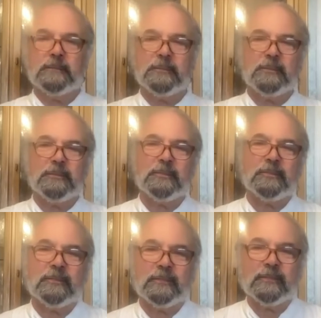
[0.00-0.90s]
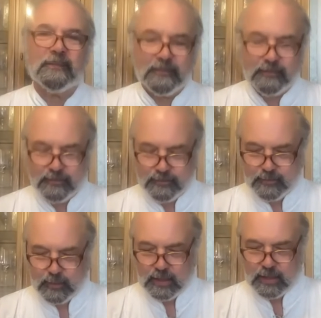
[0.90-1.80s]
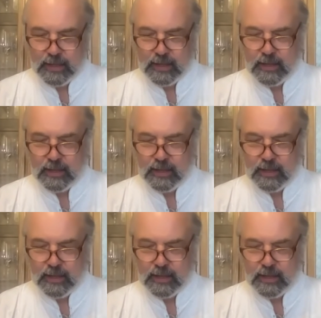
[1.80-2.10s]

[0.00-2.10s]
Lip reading: Nobody speaks.